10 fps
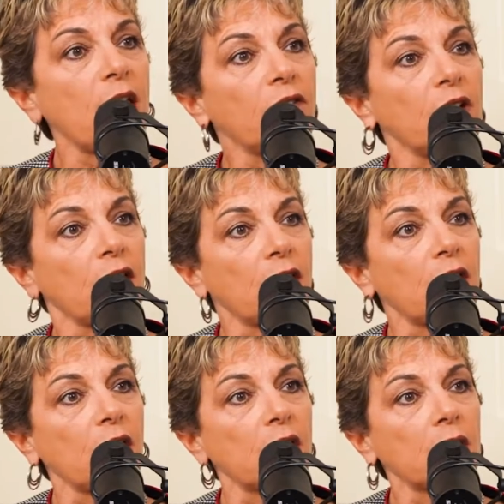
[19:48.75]

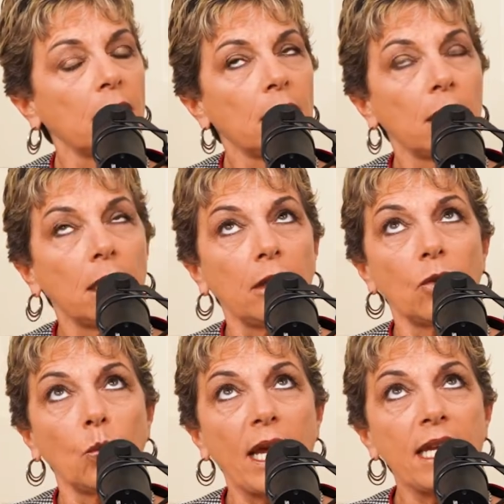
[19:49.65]
everything in
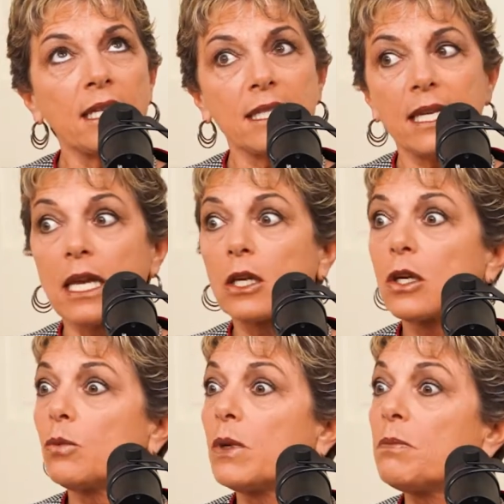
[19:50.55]
the way to say,
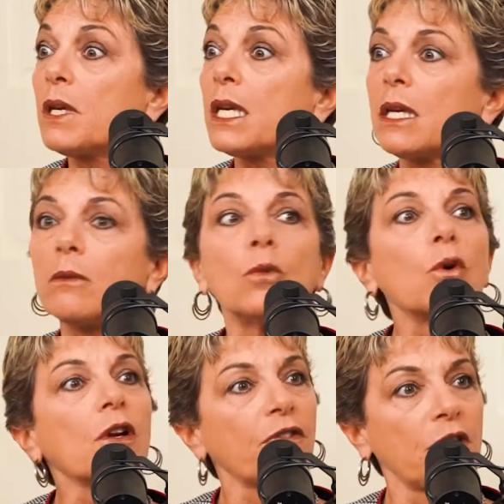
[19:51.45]
could we be
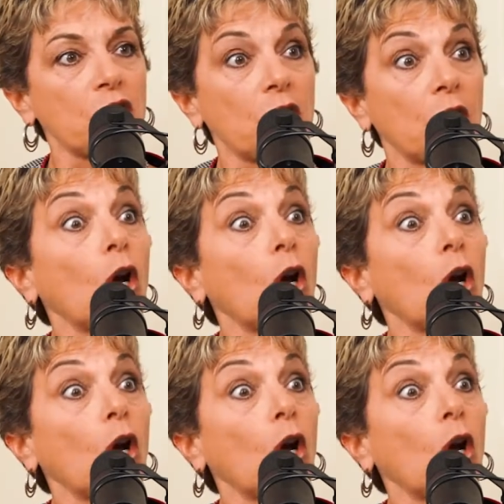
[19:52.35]
more efficient?